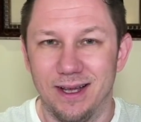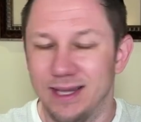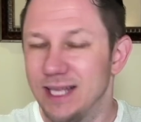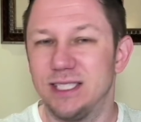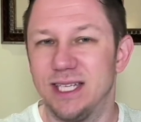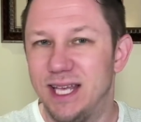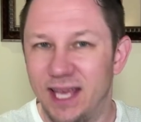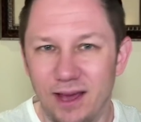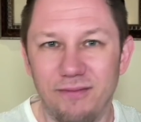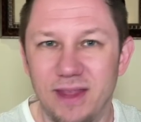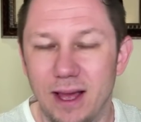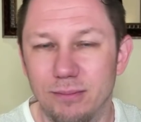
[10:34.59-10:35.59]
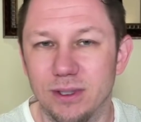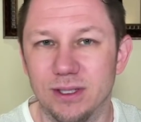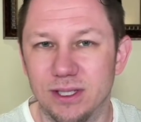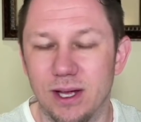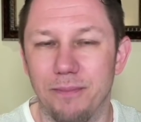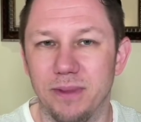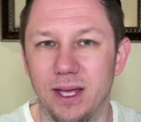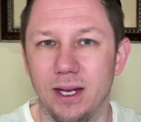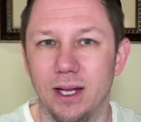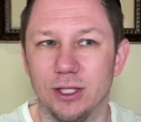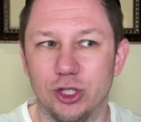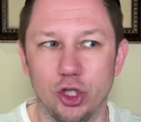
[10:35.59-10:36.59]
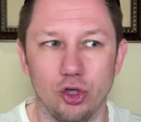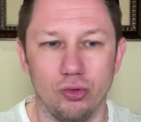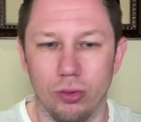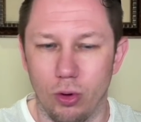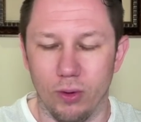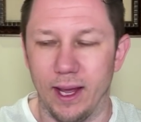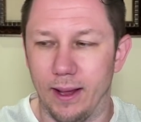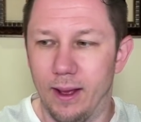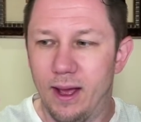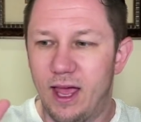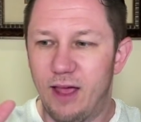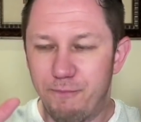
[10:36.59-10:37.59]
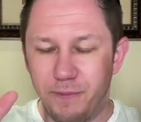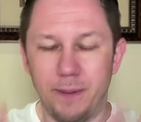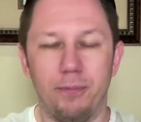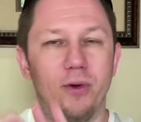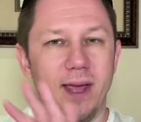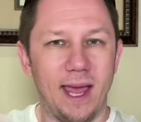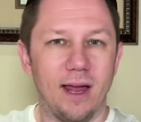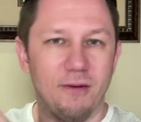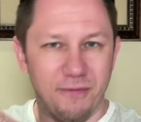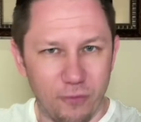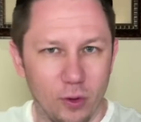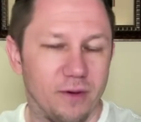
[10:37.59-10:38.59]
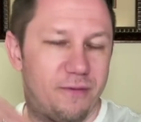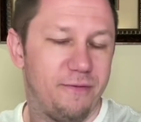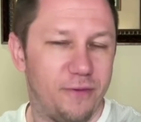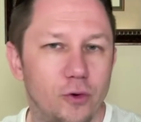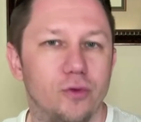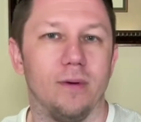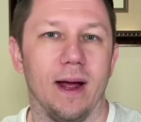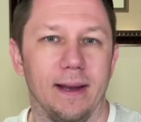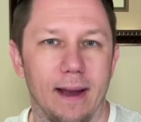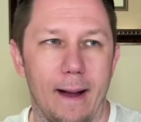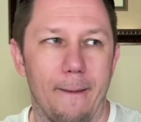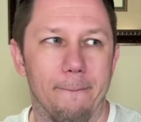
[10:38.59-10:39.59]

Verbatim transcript: Let's give them something to, okay, if people can't afford food right now,